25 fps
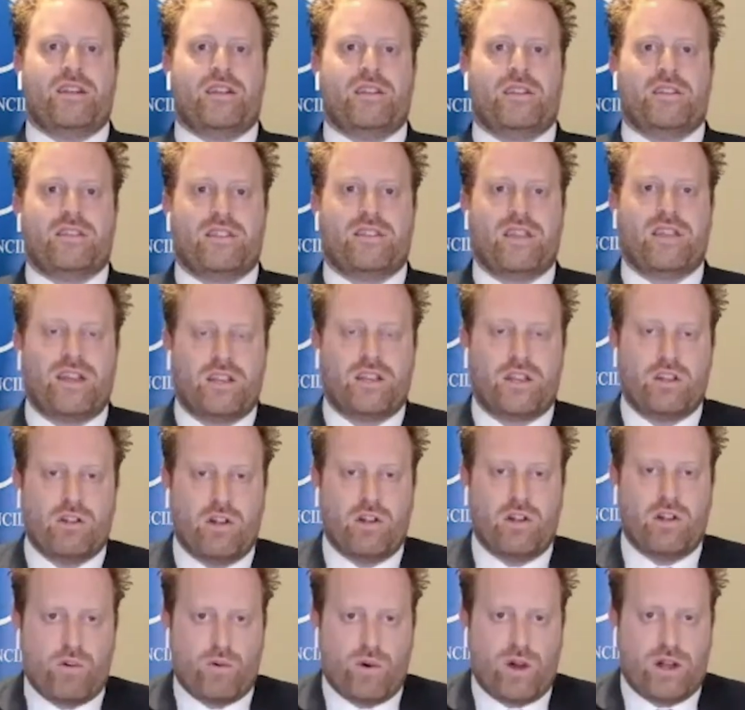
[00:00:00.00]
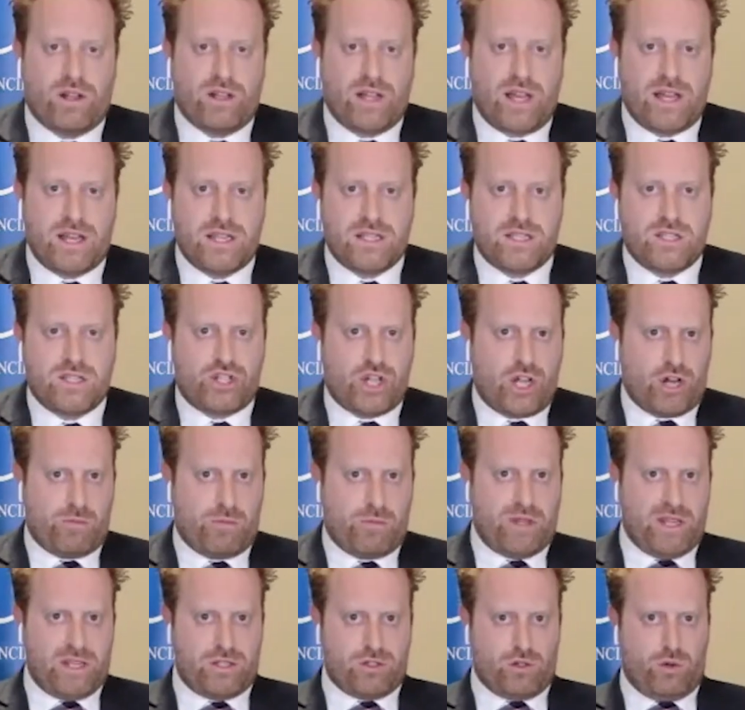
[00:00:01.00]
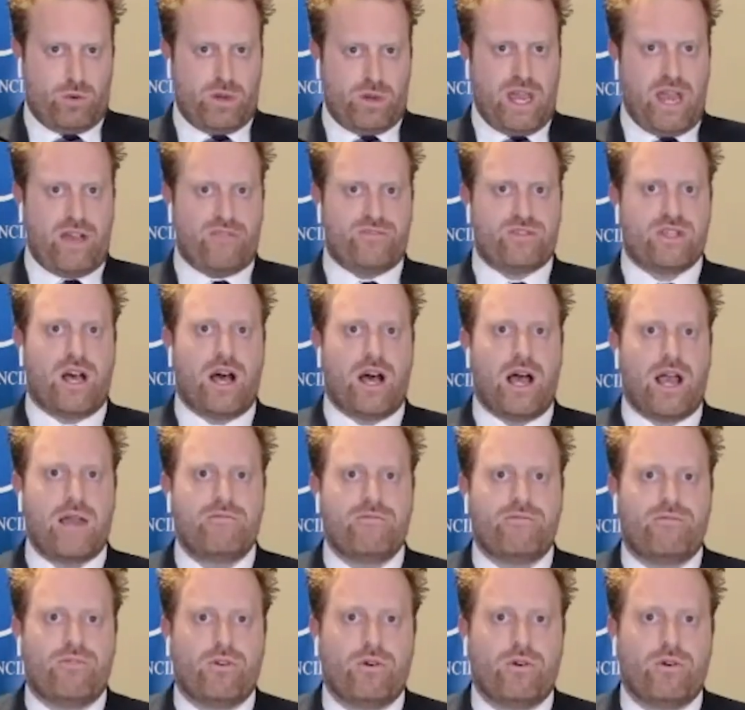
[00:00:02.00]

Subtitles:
Thank you, everyone. Ladies and gentlemen, that's all we have time for